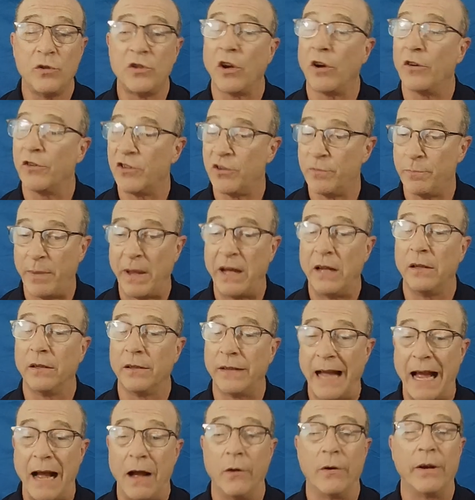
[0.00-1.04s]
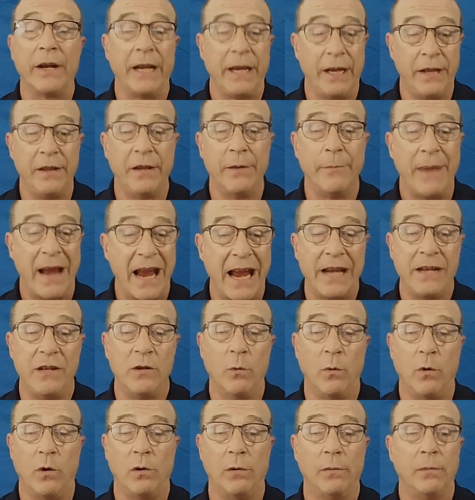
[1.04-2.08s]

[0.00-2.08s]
are spelled out in the manual,